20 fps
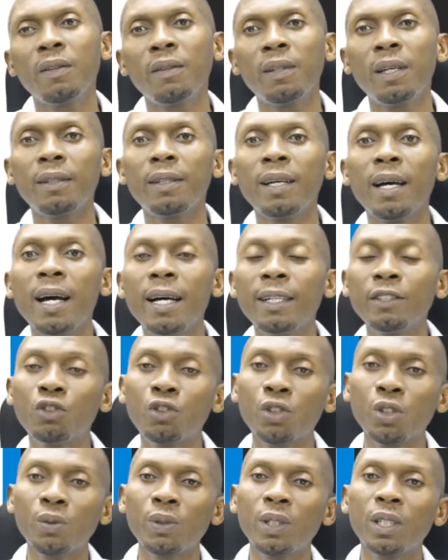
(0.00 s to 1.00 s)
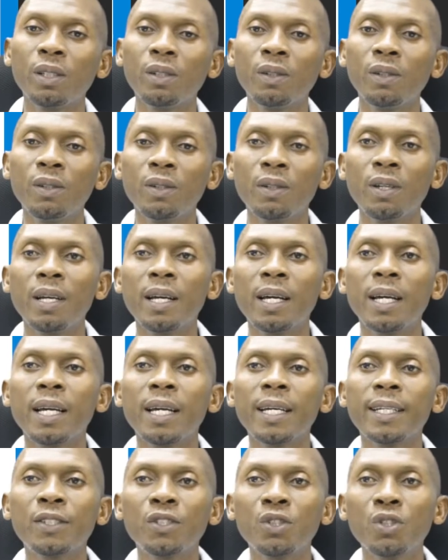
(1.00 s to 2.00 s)
Now the hand trowel
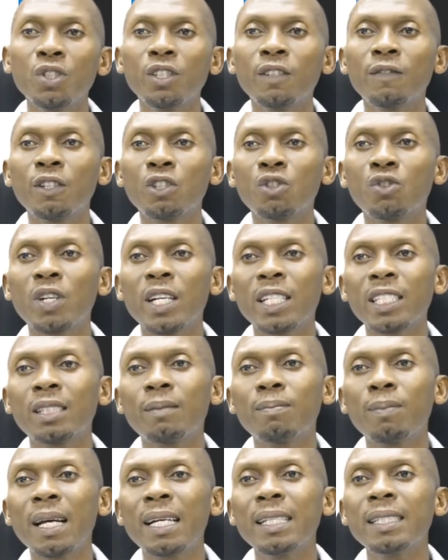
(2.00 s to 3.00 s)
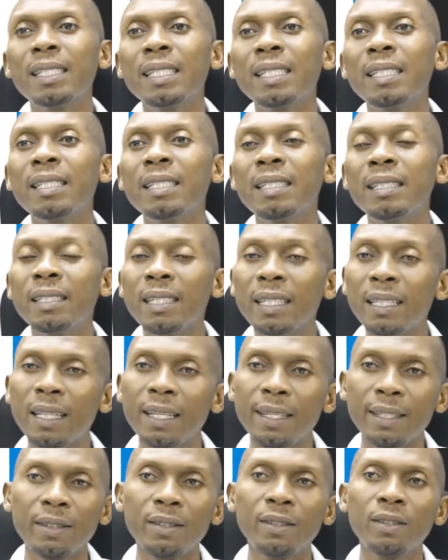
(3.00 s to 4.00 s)
is used for transplanting
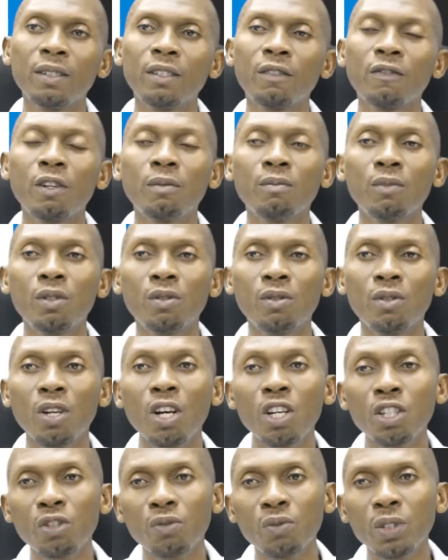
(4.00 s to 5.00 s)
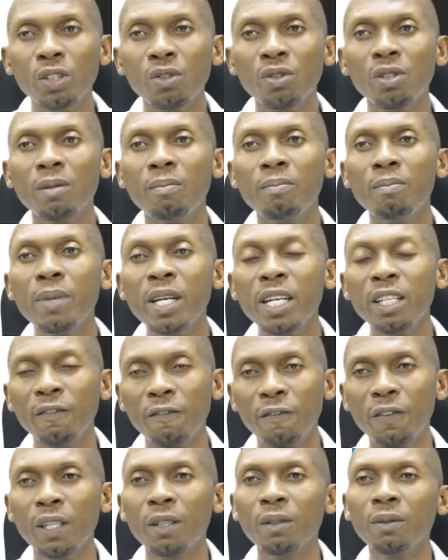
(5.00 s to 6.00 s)
seedlings from the nursery to the main
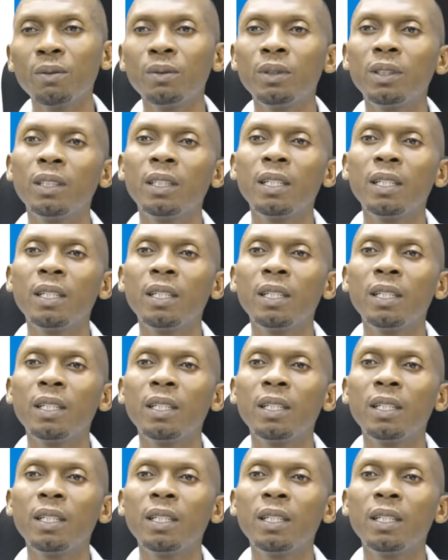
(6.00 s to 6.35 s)
field